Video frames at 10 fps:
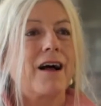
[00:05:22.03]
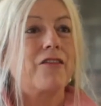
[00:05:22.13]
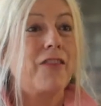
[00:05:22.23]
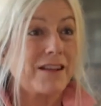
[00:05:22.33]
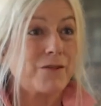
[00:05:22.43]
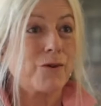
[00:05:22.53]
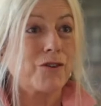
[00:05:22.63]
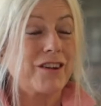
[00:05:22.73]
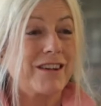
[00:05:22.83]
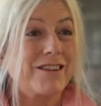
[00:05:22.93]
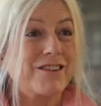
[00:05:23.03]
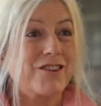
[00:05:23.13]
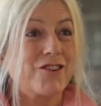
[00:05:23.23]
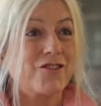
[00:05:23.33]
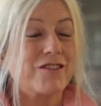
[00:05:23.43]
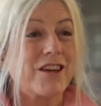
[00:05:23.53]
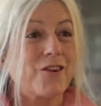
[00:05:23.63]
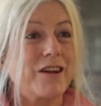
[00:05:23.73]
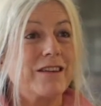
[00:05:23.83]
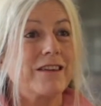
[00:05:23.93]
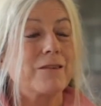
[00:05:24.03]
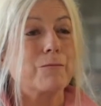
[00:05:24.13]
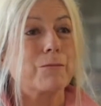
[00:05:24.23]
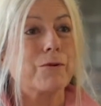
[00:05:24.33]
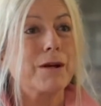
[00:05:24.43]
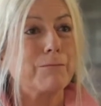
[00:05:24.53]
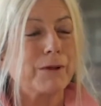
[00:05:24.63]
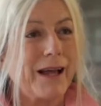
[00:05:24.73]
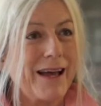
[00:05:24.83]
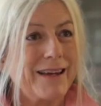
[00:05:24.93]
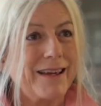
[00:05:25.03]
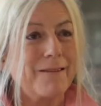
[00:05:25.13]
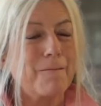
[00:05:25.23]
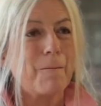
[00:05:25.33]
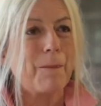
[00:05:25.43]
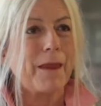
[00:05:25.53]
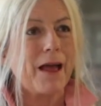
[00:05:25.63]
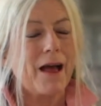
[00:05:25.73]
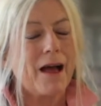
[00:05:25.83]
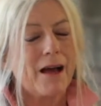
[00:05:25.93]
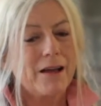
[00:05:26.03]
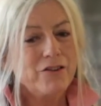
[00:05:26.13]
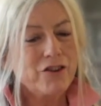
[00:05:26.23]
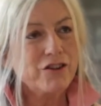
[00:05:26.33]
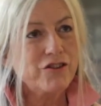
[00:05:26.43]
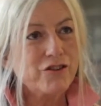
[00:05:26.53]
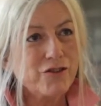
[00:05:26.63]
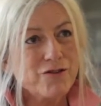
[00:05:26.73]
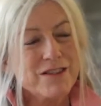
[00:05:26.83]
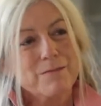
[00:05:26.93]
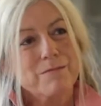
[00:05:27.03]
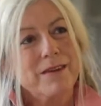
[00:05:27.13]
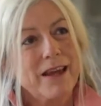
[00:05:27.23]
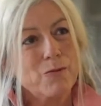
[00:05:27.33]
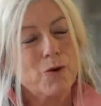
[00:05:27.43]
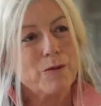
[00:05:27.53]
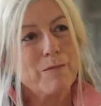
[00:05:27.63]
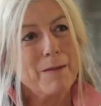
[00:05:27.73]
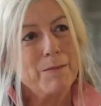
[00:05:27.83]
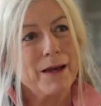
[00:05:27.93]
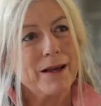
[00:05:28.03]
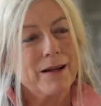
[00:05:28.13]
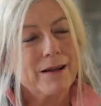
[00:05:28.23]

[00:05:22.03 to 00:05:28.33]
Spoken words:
That's what you need to do. So in the pre-planning, you can do some network mapping.